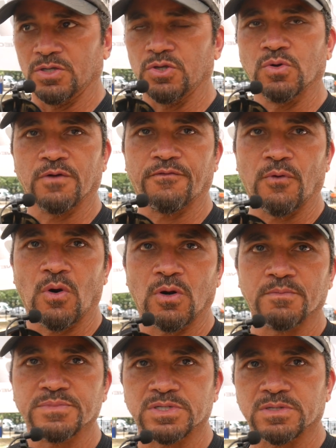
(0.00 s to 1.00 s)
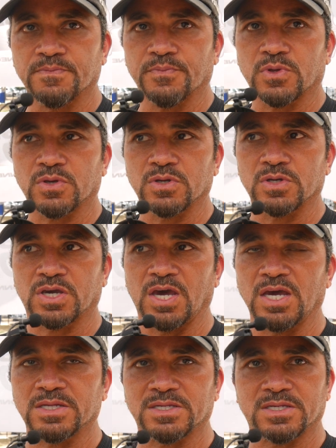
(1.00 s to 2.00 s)
uniforms
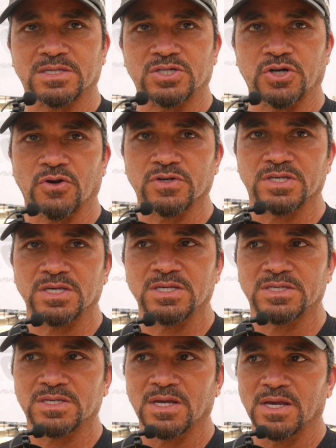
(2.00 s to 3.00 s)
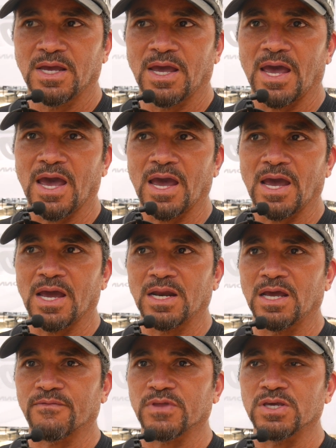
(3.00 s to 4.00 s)
kits jerseys
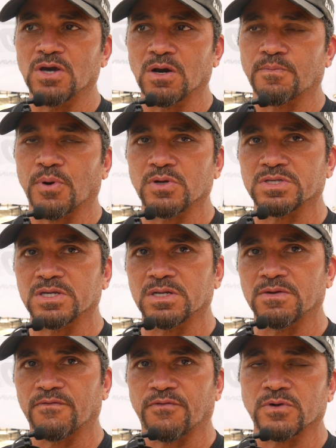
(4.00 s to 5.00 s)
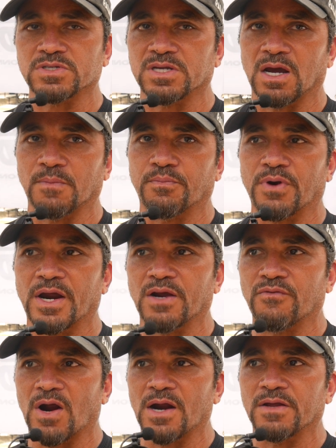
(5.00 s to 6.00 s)
and if the young person first time brag
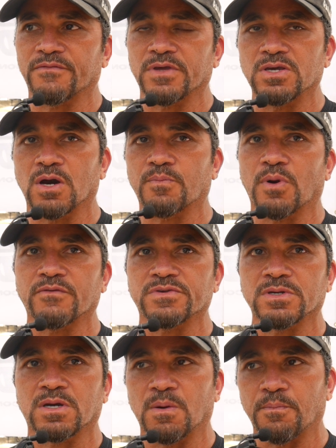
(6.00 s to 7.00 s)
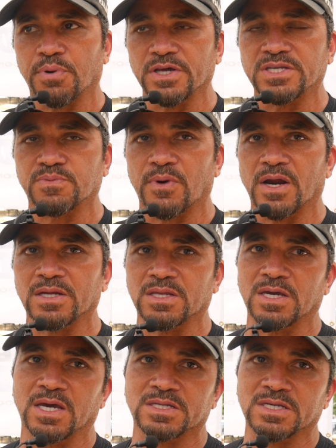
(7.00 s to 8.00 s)
rider if the young person completes brag
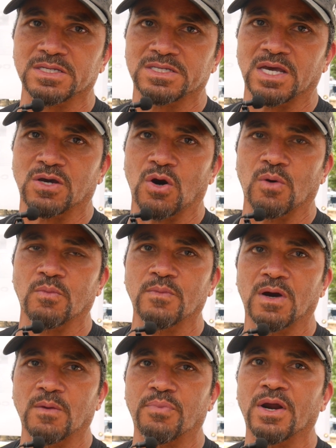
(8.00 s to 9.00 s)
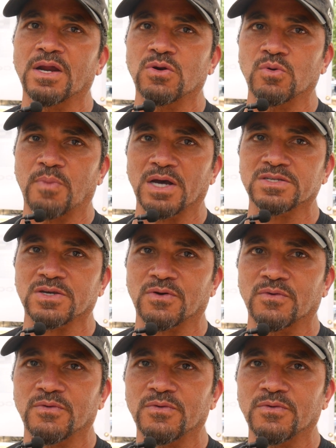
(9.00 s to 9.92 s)
they get to take home a brand new bicycle